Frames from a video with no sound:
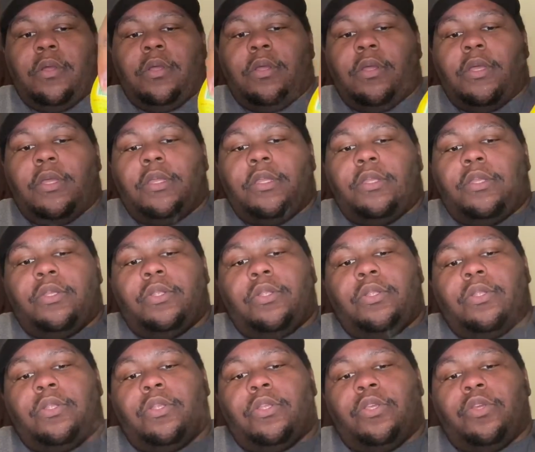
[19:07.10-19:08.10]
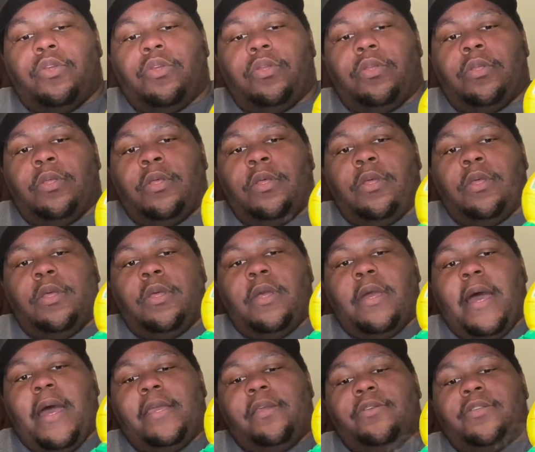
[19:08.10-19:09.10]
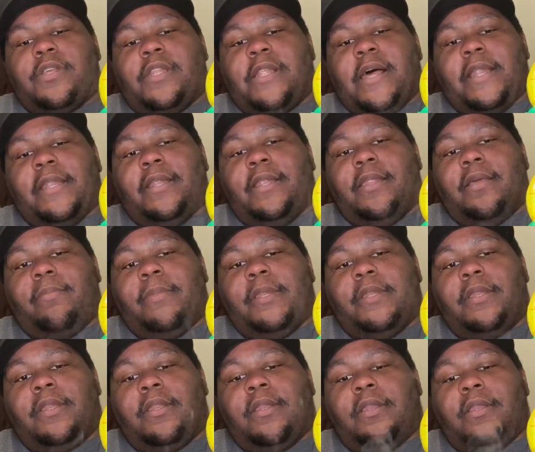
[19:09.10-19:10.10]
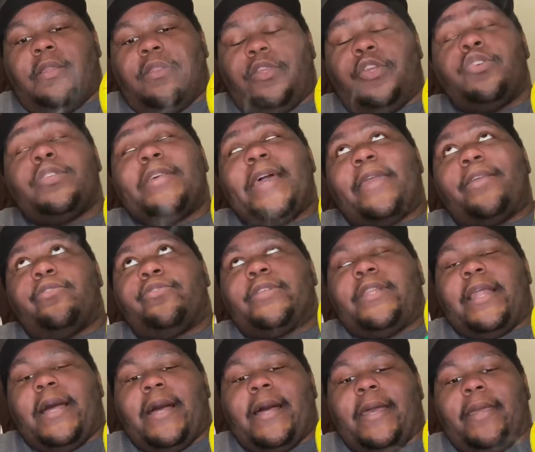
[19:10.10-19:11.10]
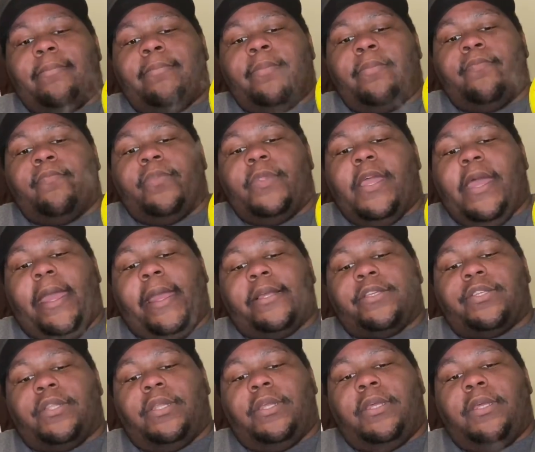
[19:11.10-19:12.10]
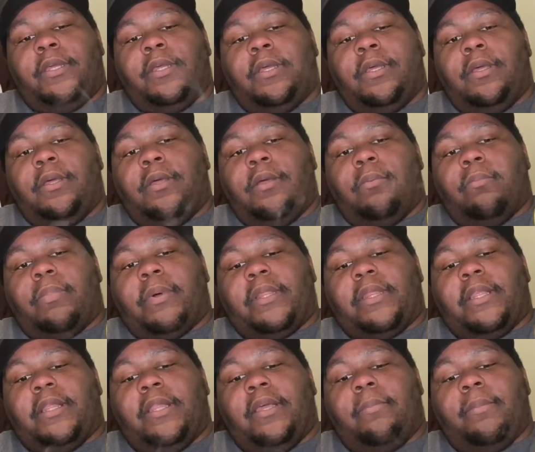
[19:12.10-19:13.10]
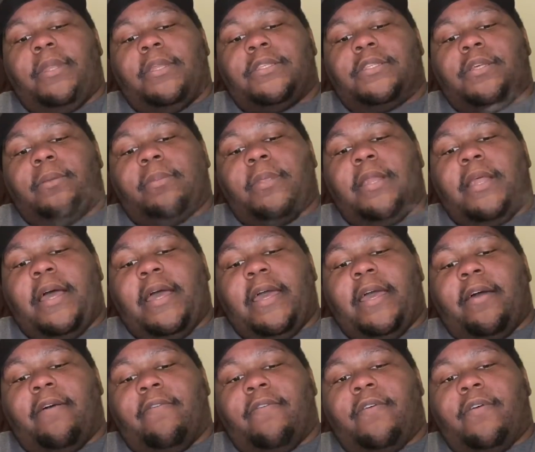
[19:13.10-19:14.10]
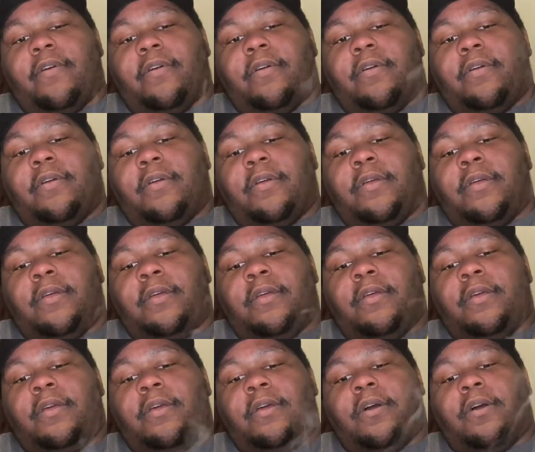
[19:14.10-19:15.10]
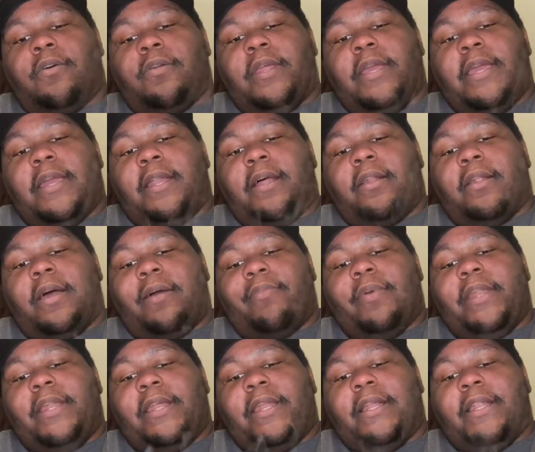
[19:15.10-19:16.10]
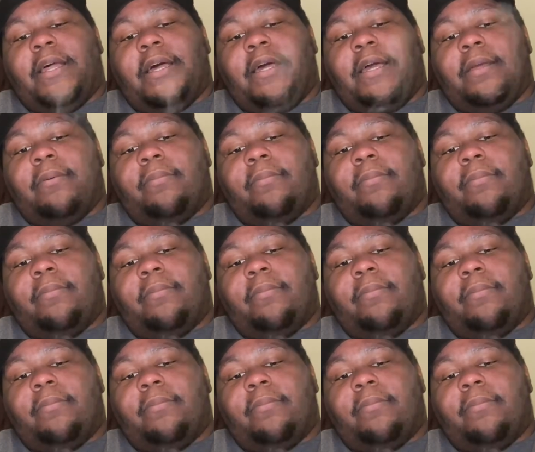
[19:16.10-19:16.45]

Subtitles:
And I use a lot of lemon. Usually I use lime, actually. But the lemon is something I have on hand. I ran out of lime.